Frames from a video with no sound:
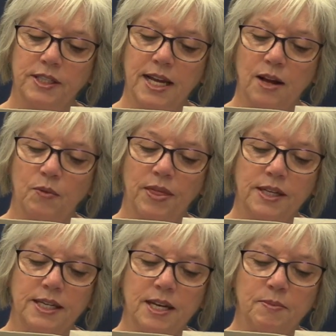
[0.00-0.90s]
intent with
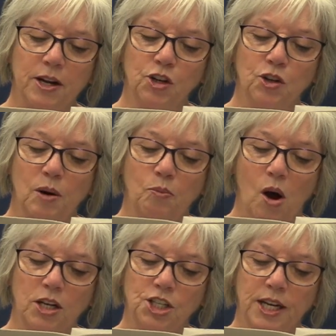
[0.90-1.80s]
the team I grew up
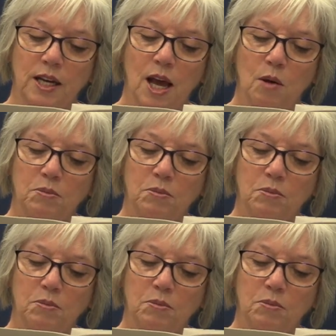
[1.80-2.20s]
watching.